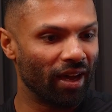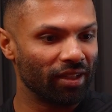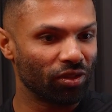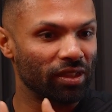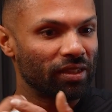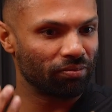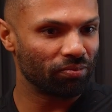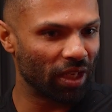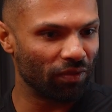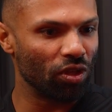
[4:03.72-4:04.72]
So it's
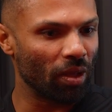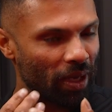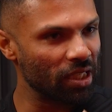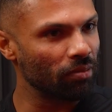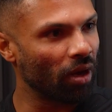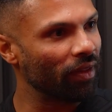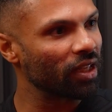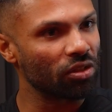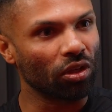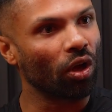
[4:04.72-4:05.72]
giving you the peace of mind that
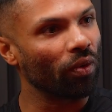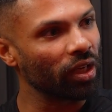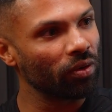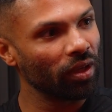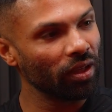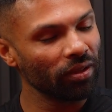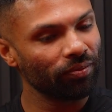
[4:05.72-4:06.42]
it's not going anywhere,